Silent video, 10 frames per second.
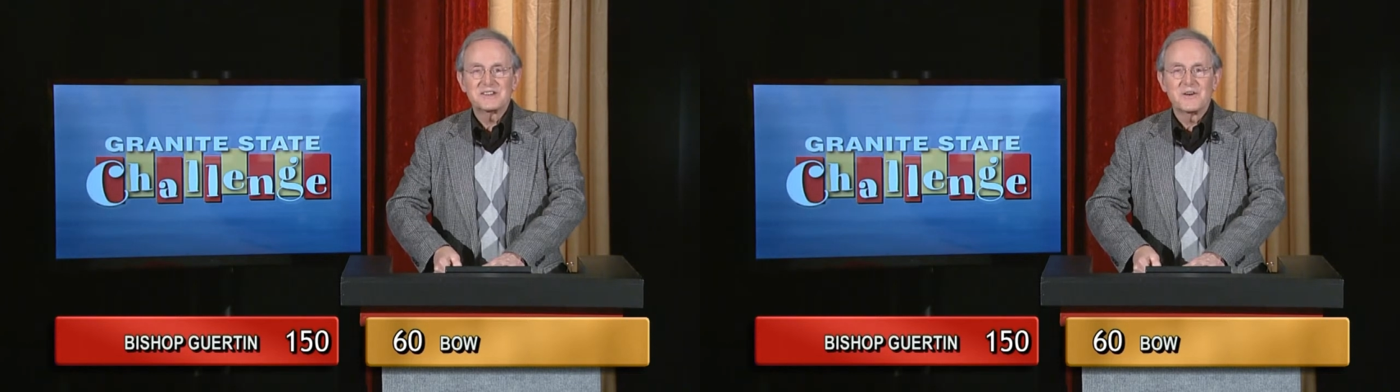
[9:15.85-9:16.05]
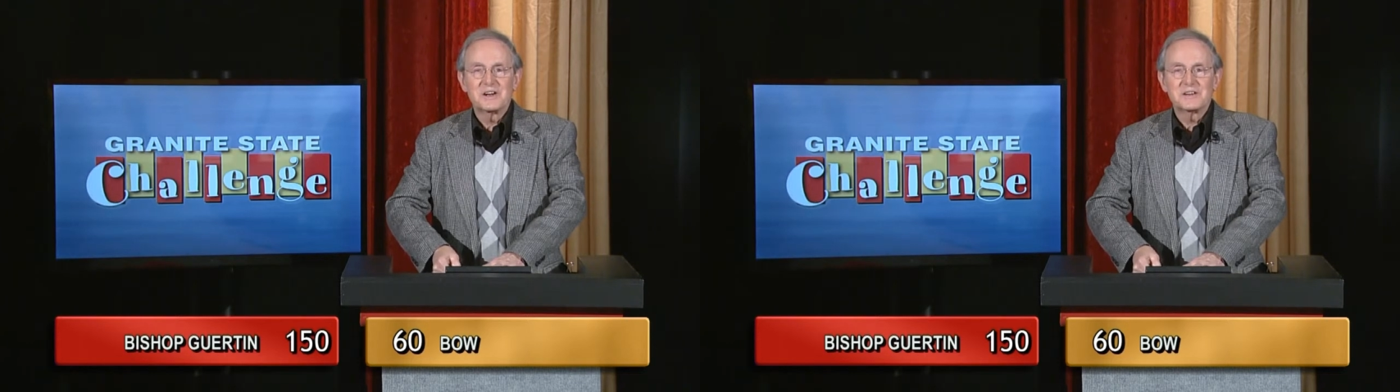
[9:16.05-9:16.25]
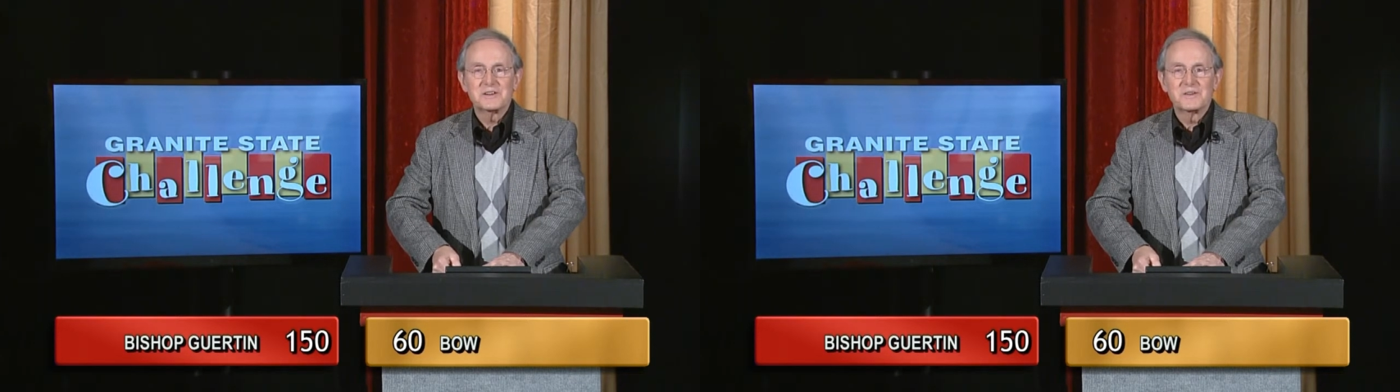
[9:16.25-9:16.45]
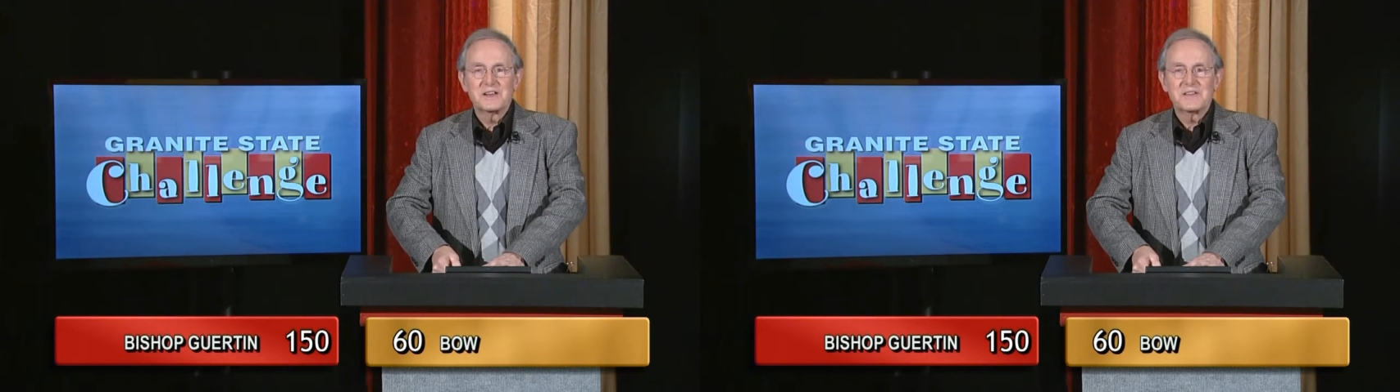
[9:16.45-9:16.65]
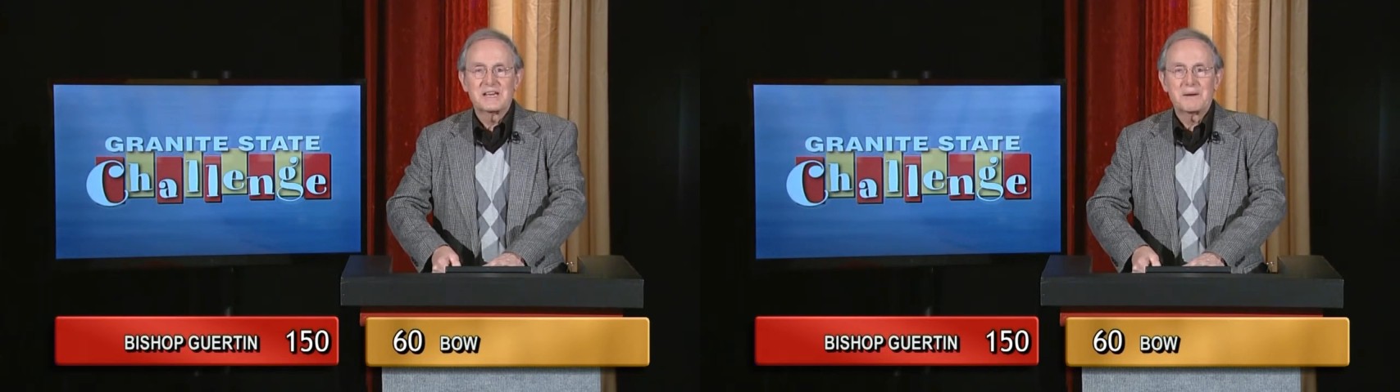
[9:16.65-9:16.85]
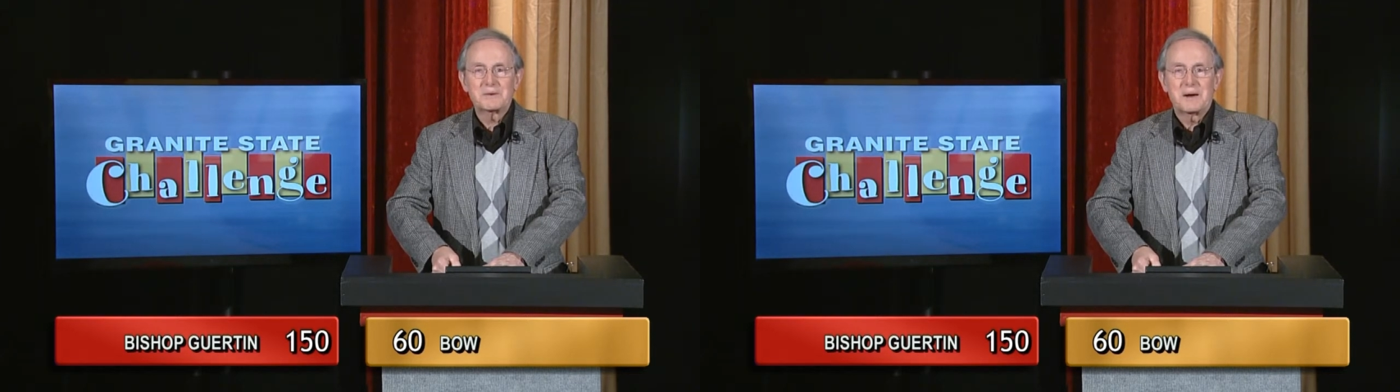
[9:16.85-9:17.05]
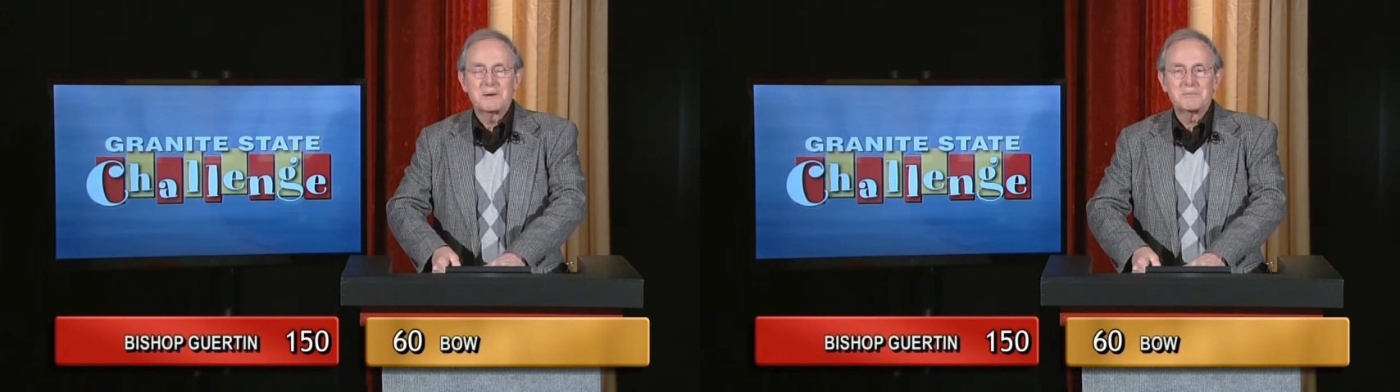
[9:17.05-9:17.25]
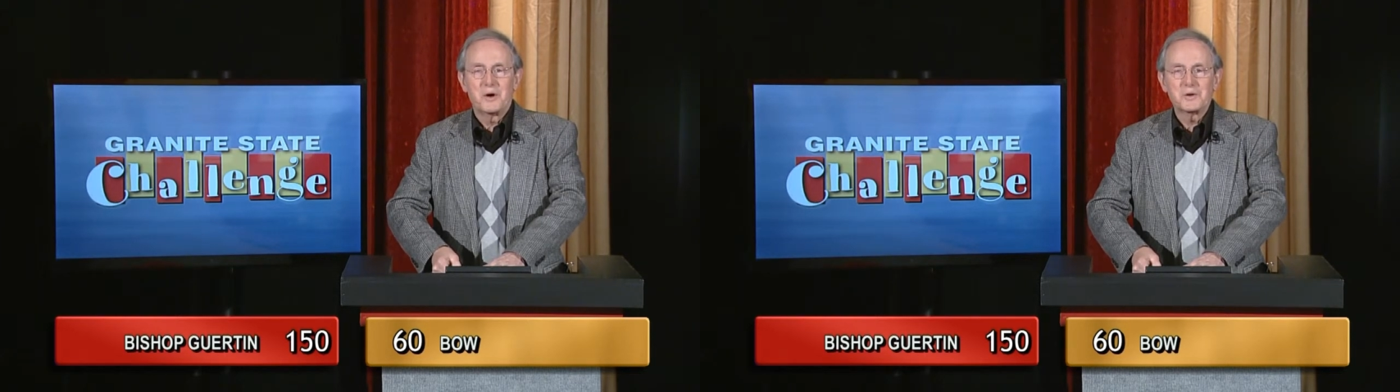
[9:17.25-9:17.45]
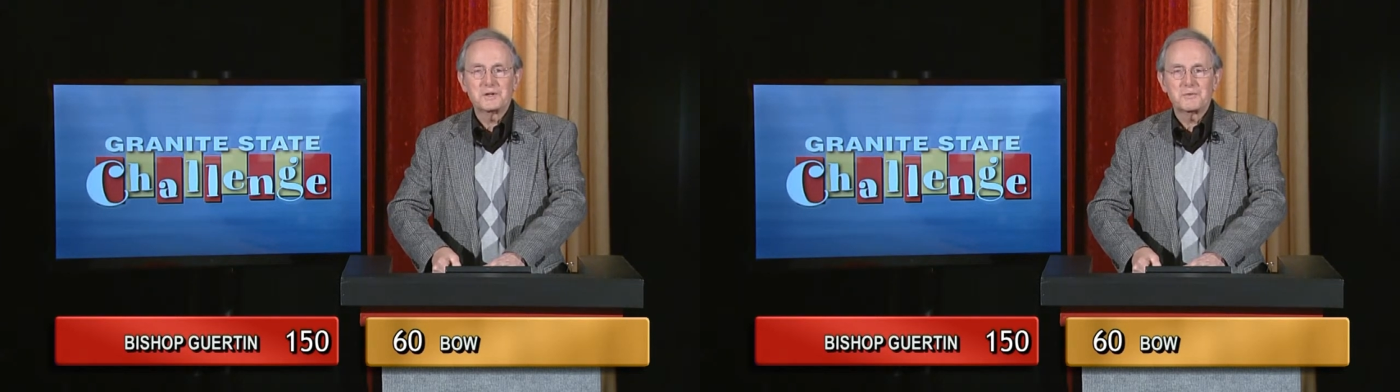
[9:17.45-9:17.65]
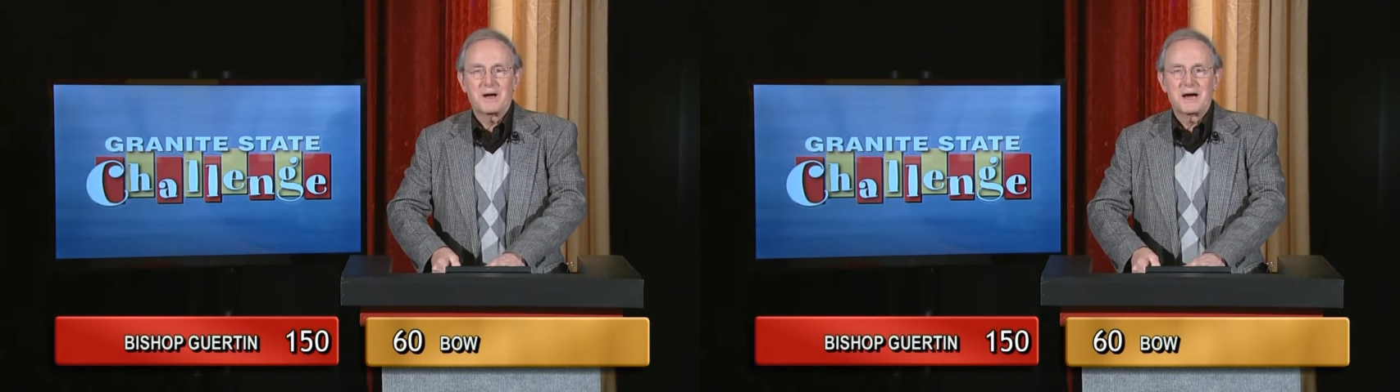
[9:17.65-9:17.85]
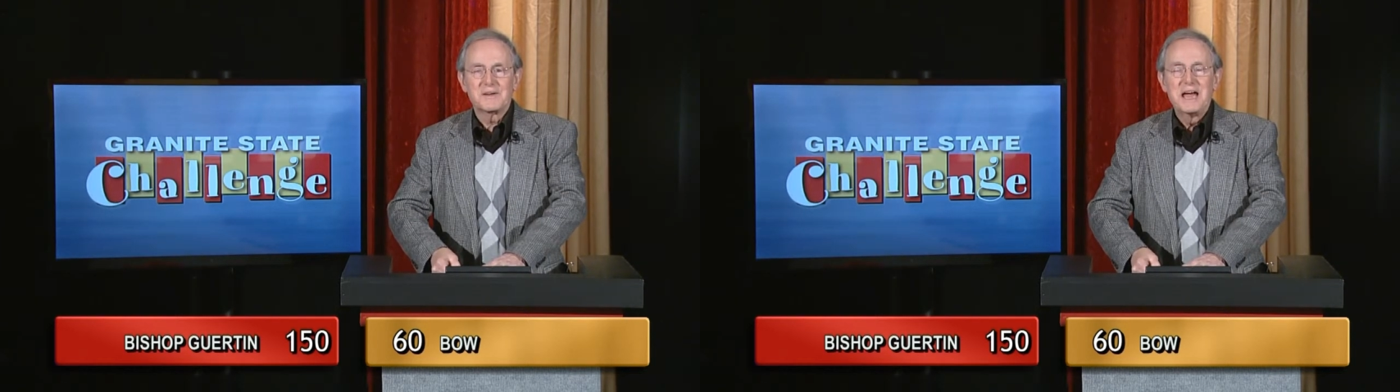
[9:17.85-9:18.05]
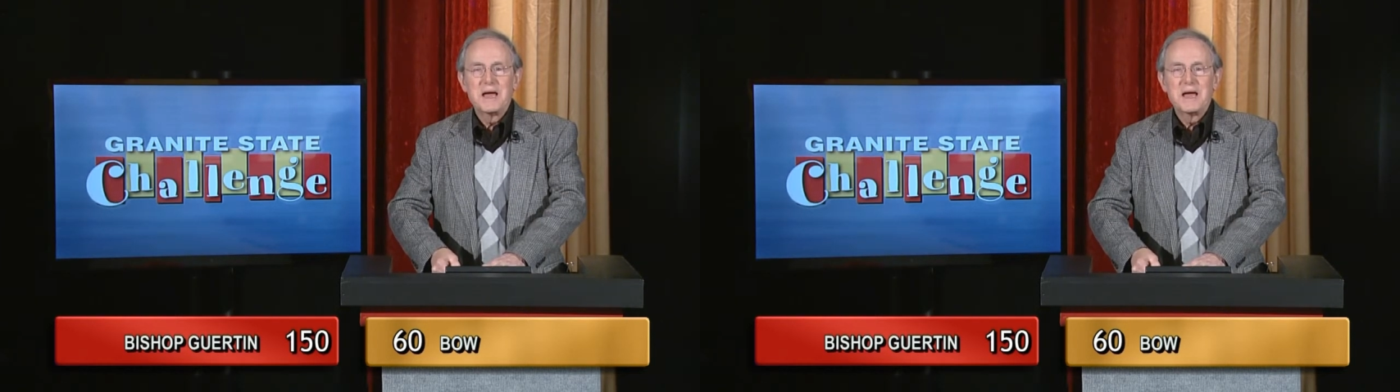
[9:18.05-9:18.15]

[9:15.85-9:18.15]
though, including the upcoming bonus round.